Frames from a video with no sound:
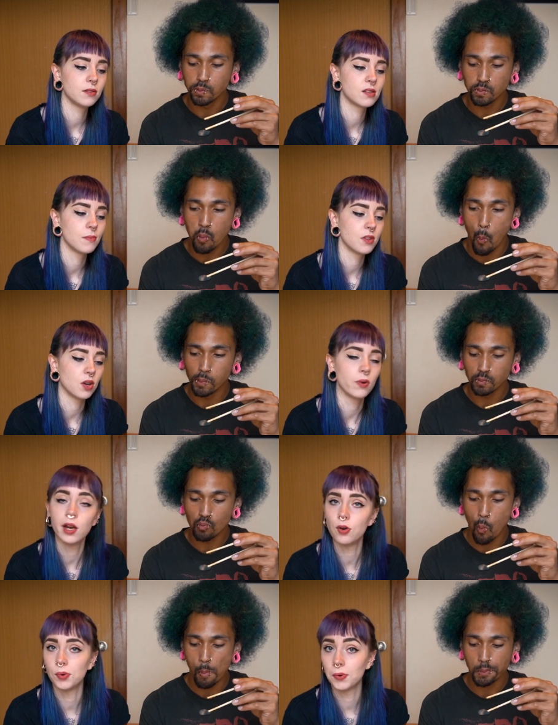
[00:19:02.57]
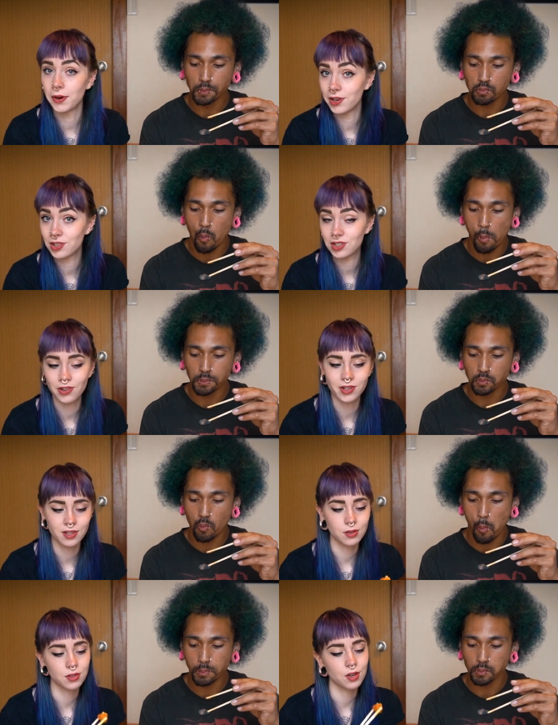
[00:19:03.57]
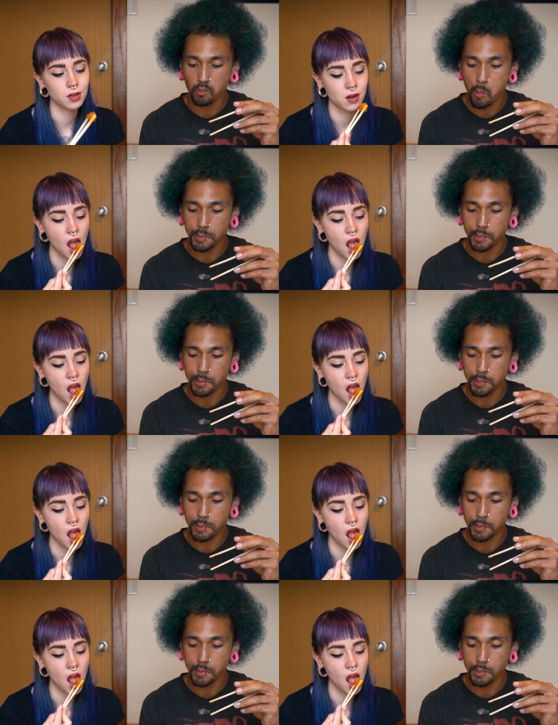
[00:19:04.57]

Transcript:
Speaker 1: something red or orange, so that sounds good.